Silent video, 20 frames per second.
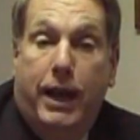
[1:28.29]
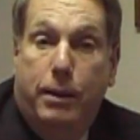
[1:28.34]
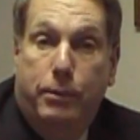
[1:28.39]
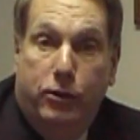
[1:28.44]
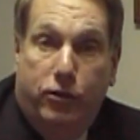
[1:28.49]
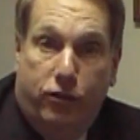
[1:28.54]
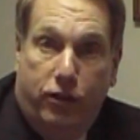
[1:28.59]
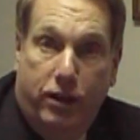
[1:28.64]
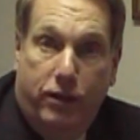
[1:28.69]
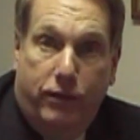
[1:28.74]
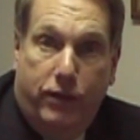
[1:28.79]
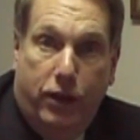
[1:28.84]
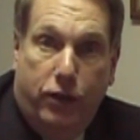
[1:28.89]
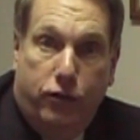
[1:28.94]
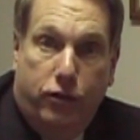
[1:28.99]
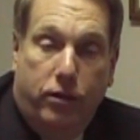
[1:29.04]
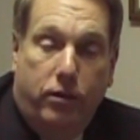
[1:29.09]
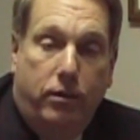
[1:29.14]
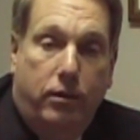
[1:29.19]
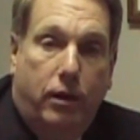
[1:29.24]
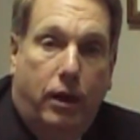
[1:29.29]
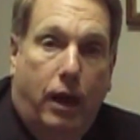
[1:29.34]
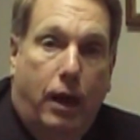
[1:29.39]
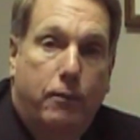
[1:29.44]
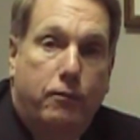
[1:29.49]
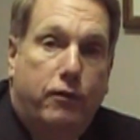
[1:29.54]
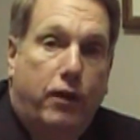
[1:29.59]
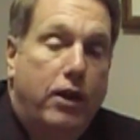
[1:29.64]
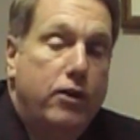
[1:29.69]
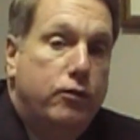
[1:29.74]
My name is Steve Kitchen.
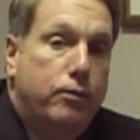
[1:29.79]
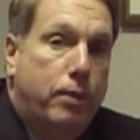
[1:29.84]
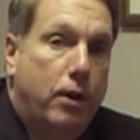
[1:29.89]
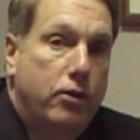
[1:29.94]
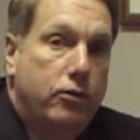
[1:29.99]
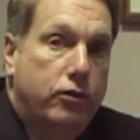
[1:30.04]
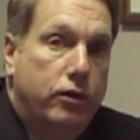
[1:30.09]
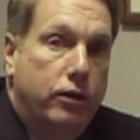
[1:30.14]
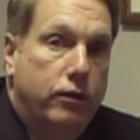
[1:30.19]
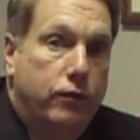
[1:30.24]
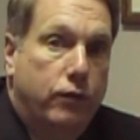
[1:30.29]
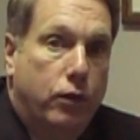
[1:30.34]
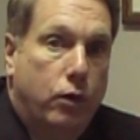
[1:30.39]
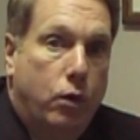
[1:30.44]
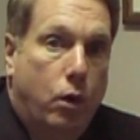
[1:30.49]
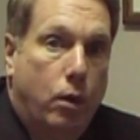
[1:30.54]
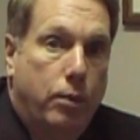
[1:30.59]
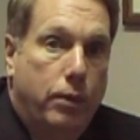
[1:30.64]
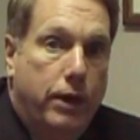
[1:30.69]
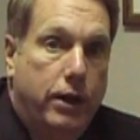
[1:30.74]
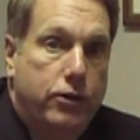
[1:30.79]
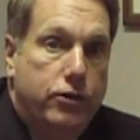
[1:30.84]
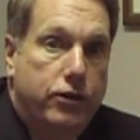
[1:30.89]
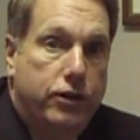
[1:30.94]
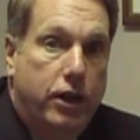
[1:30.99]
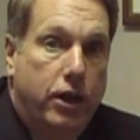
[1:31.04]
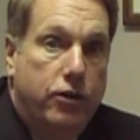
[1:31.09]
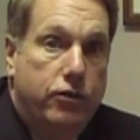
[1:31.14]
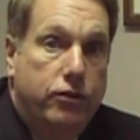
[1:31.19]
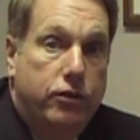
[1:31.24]
I'm Vice President for Corporate
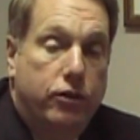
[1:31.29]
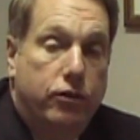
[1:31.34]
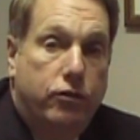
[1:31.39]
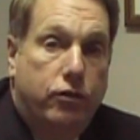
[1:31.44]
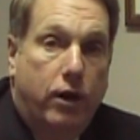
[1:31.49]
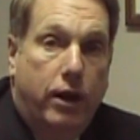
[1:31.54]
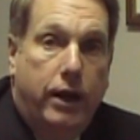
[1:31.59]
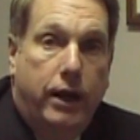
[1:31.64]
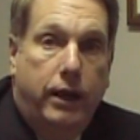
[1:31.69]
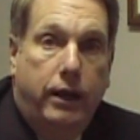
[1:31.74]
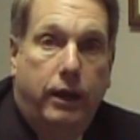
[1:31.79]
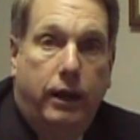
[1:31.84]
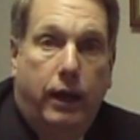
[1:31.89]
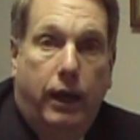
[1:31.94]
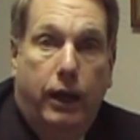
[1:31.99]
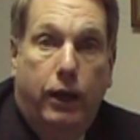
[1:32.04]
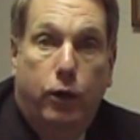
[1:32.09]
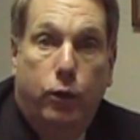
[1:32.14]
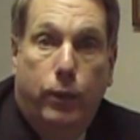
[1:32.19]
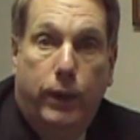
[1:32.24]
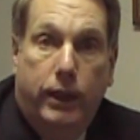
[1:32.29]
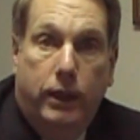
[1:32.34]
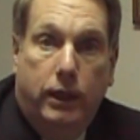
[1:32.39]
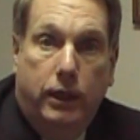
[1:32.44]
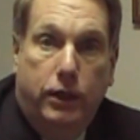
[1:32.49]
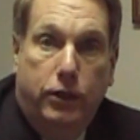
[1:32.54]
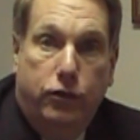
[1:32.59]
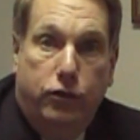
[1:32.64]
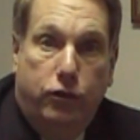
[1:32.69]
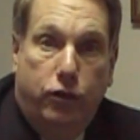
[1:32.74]
Education and Training at New
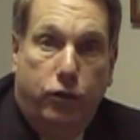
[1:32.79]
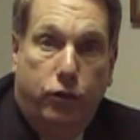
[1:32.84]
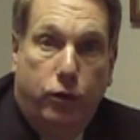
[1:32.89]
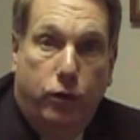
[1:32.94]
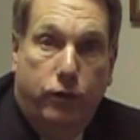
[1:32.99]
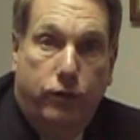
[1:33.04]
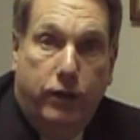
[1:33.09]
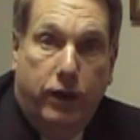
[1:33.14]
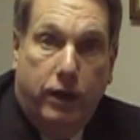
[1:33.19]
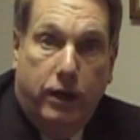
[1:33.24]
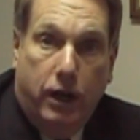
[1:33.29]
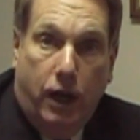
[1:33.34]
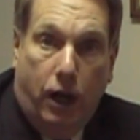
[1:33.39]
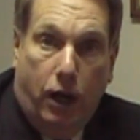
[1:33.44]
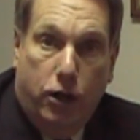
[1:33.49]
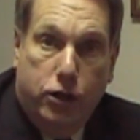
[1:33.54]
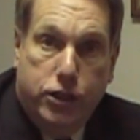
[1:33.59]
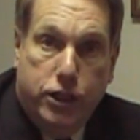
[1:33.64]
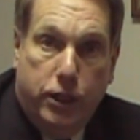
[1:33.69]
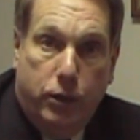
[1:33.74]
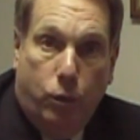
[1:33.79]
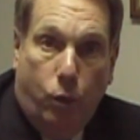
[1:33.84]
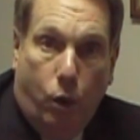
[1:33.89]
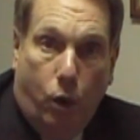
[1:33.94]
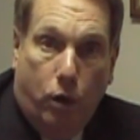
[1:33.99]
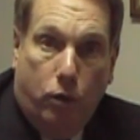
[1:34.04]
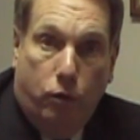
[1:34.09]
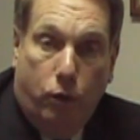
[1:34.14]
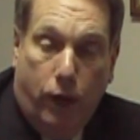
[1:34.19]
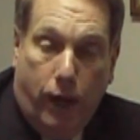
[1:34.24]
England Institute of Technology in
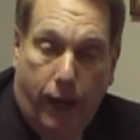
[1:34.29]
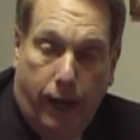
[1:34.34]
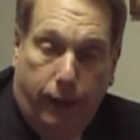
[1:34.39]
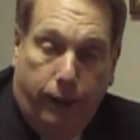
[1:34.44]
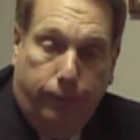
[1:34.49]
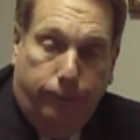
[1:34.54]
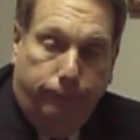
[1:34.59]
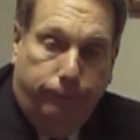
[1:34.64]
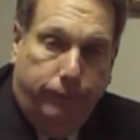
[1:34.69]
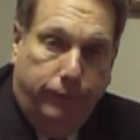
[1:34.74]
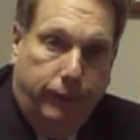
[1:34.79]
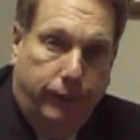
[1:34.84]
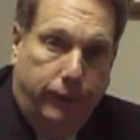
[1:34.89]
Warwick, Rhode Island.